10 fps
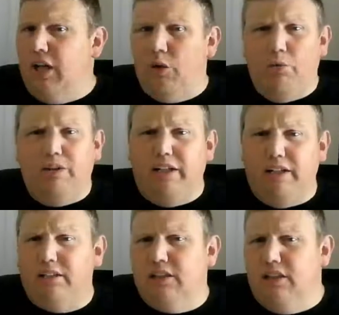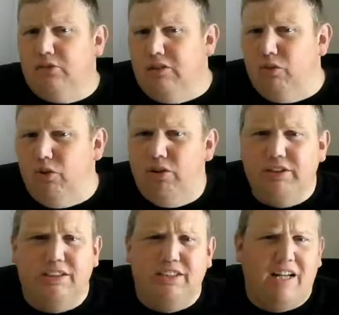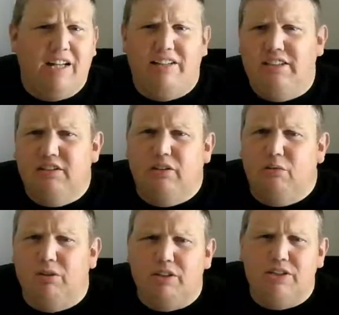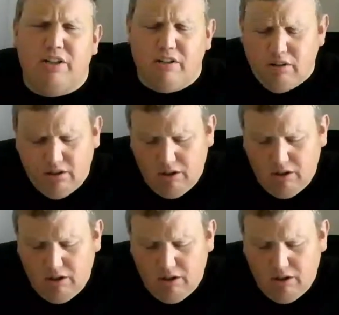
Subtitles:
other one gets Trevor Lawrence. Is that how this is going to work this year?